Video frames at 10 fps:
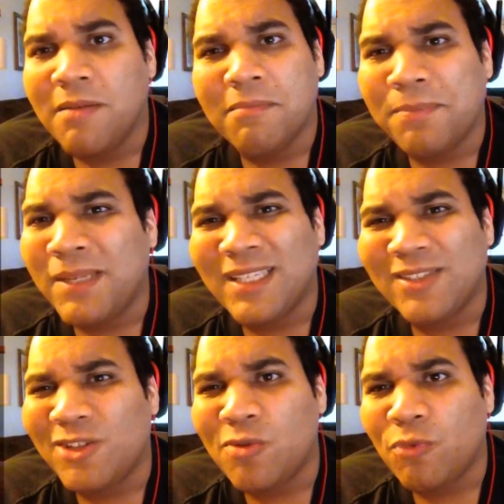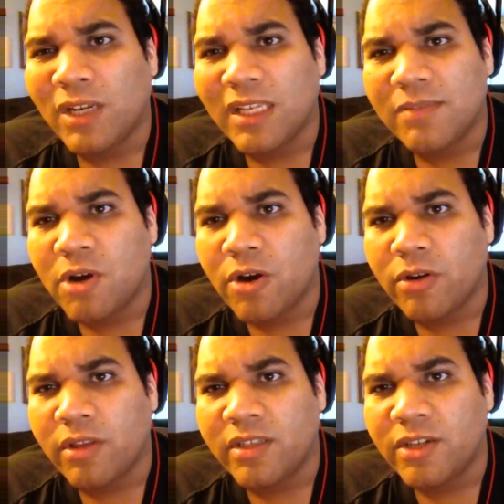But please don't release
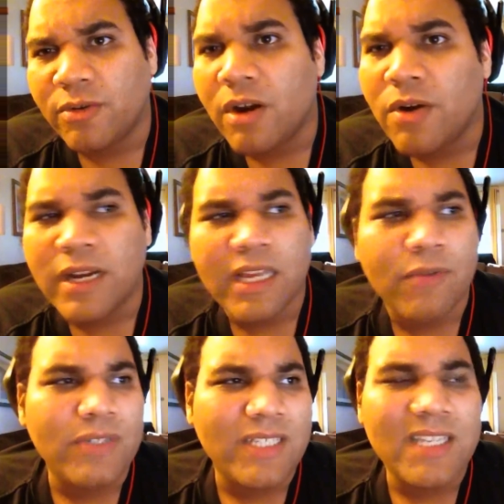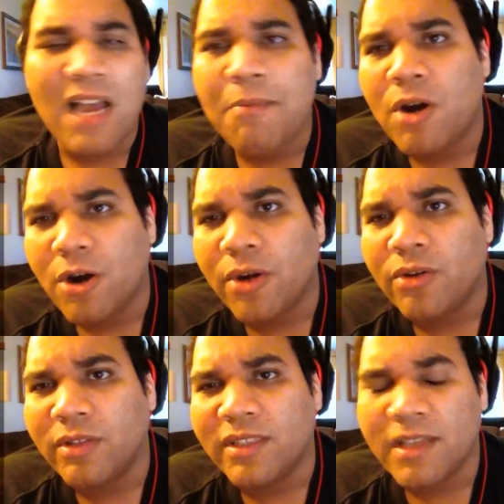Mario this year. We just got Mario
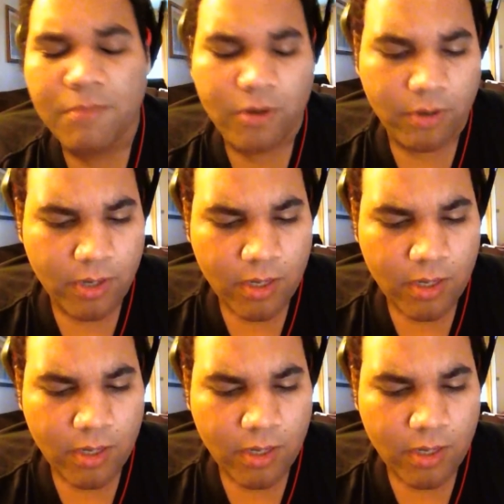in December.